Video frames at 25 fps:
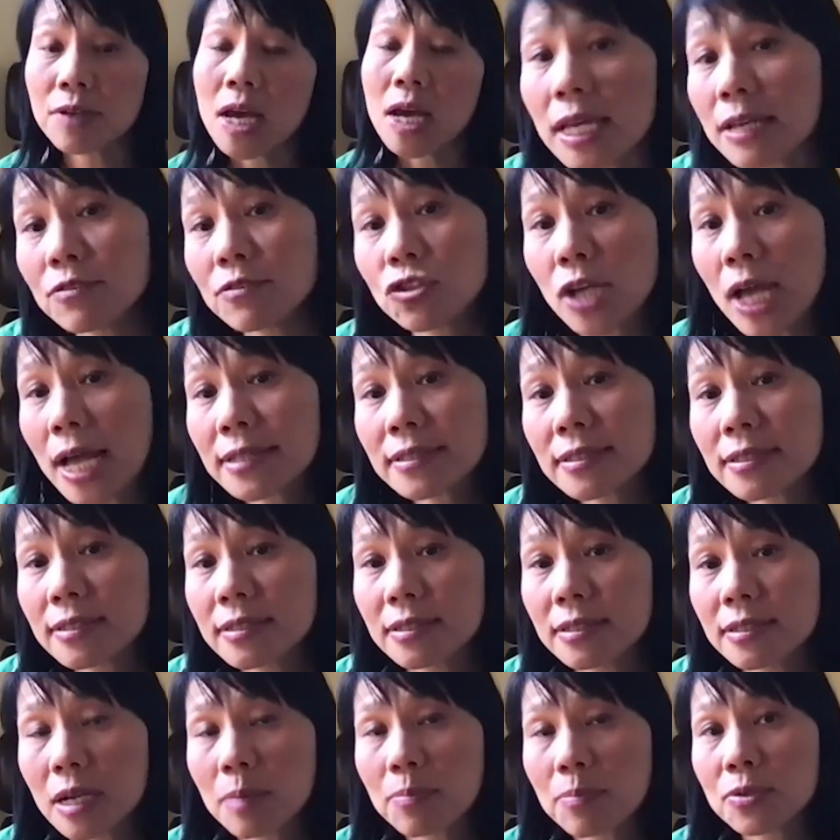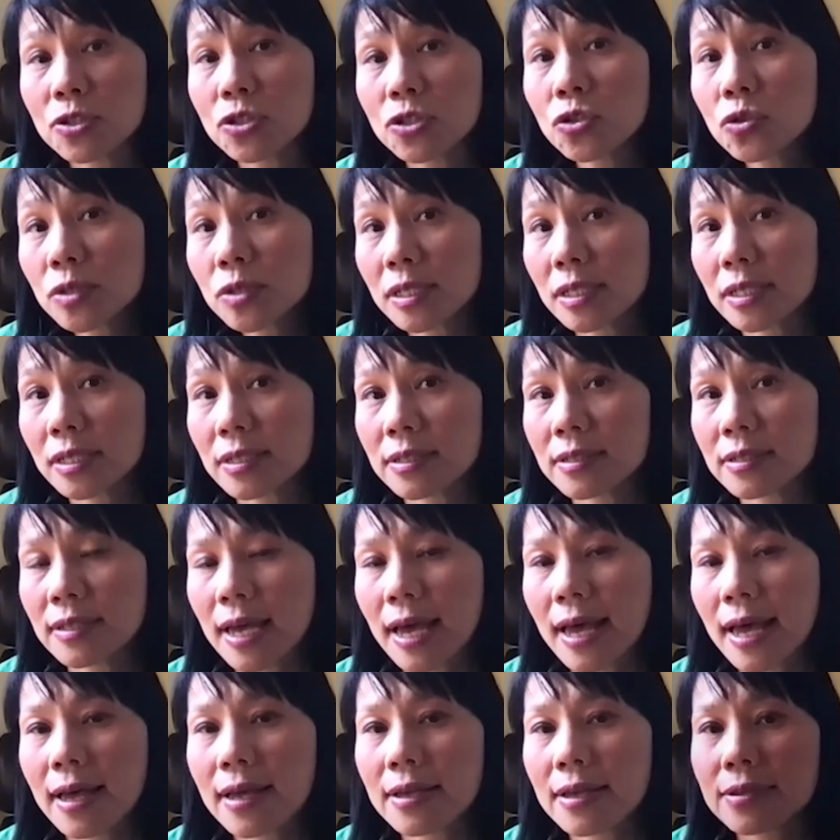life chances and opportunities
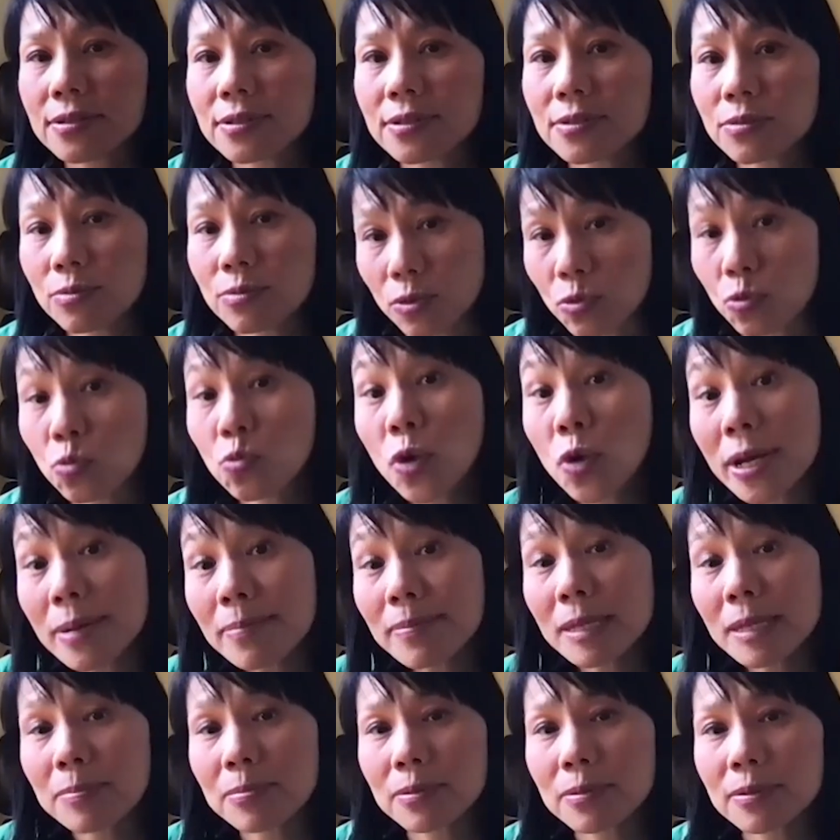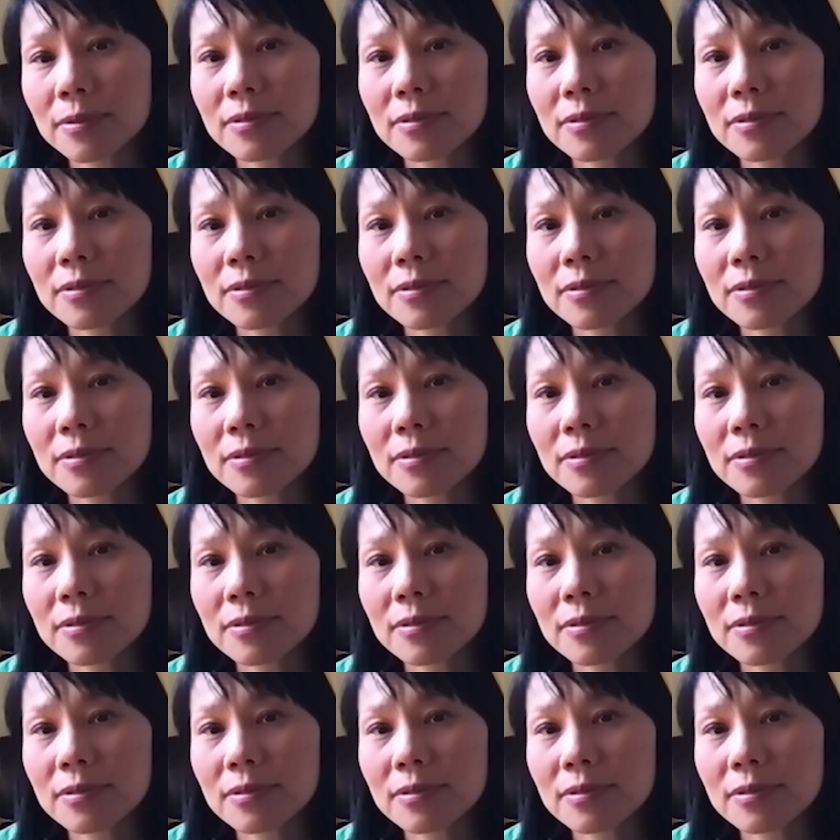as white people,